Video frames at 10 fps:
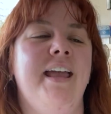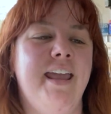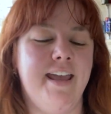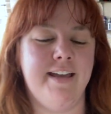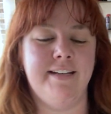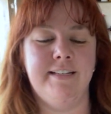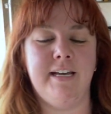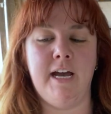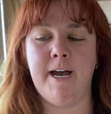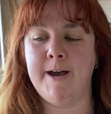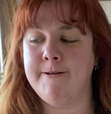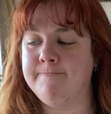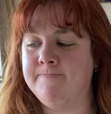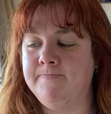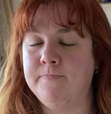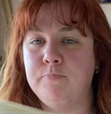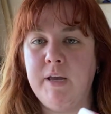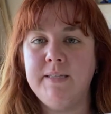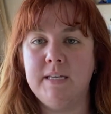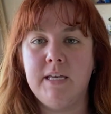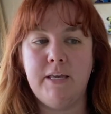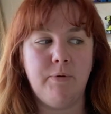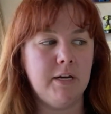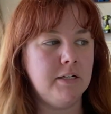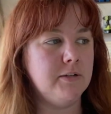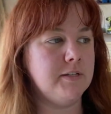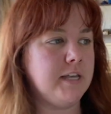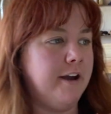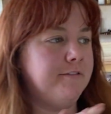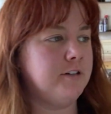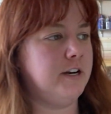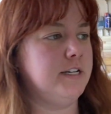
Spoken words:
And basically what I do is after I